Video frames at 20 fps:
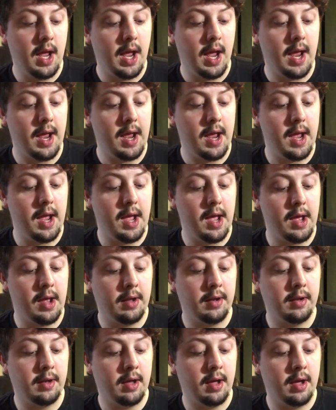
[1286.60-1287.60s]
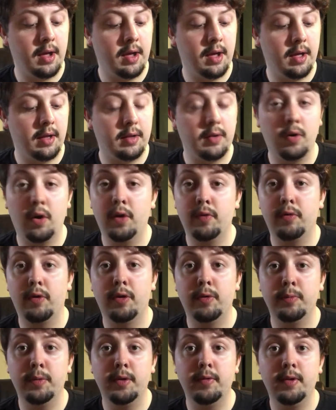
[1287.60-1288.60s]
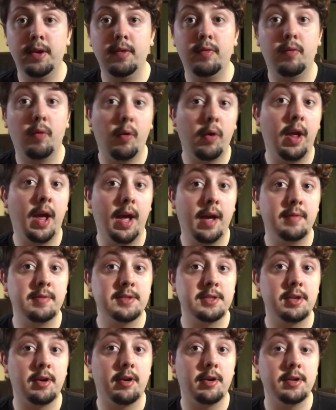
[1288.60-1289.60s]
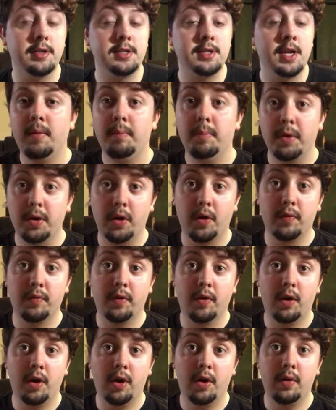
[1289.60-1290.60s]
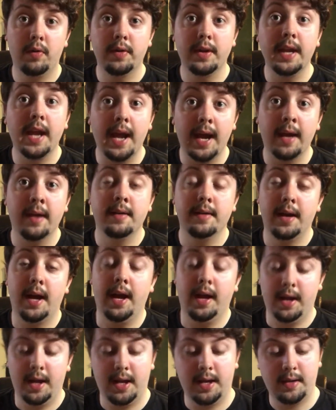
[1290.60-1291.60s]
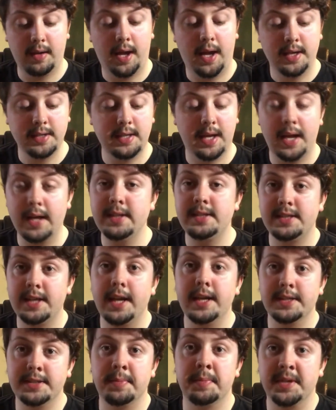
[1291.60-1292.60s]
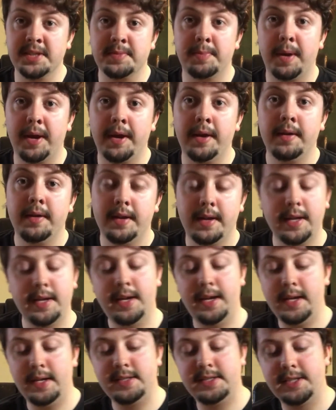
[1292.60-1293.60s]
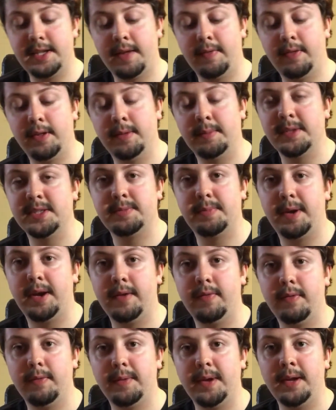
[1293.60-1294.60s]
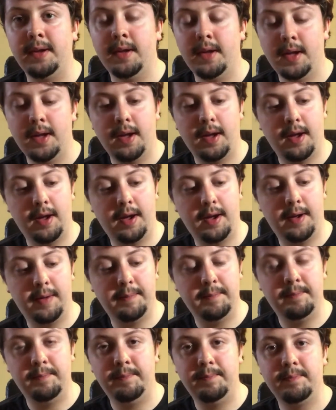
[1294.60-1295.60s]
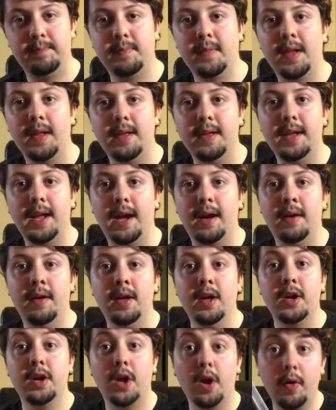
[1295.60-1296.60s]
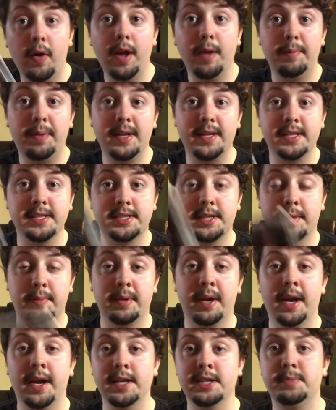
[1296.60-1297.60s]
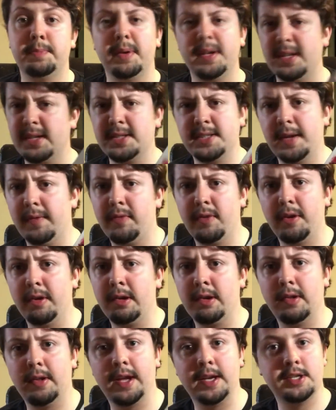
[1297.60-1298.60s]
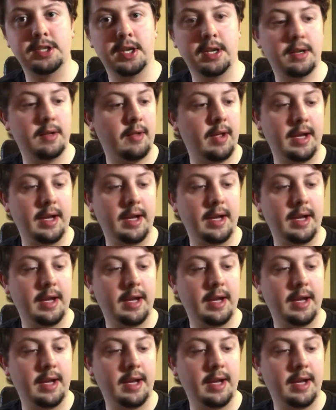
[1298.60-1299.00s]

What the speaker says: And the overall movie, 4.5 stars. But overall, yeah, I'd say it's a must buy. It's definitely a must buy for me. Yeah, go ahead and pick this up, guys. Pick this up for your collection.